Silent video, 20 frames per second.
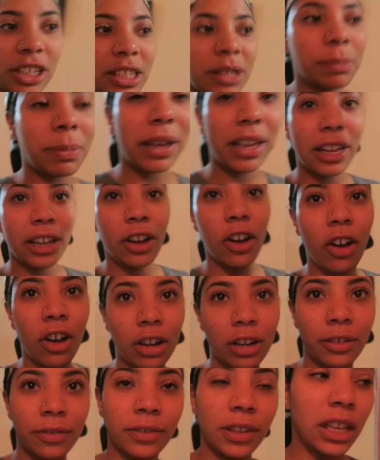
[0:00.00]
She spent
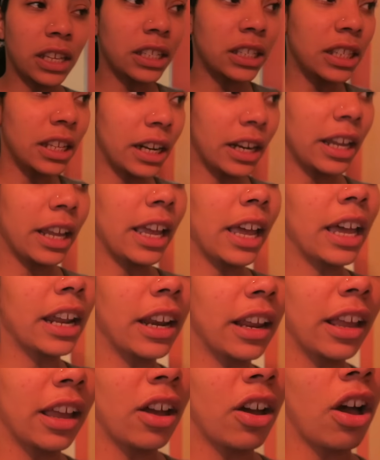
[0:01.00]
all of yesterday
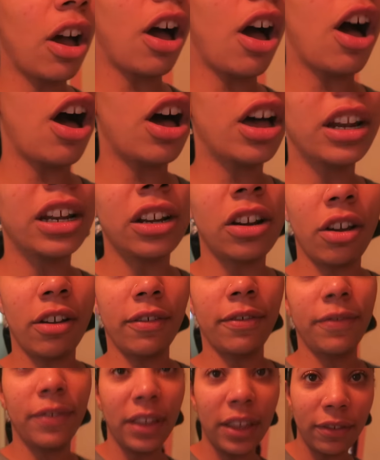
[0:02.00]
getting on and
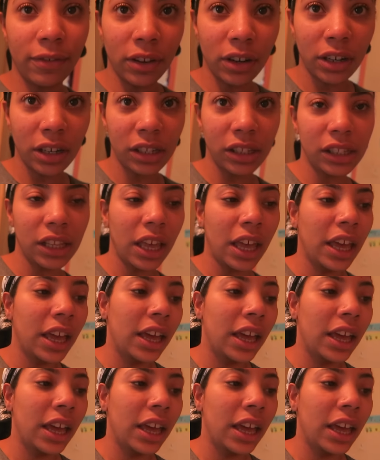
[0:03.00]
off fevers.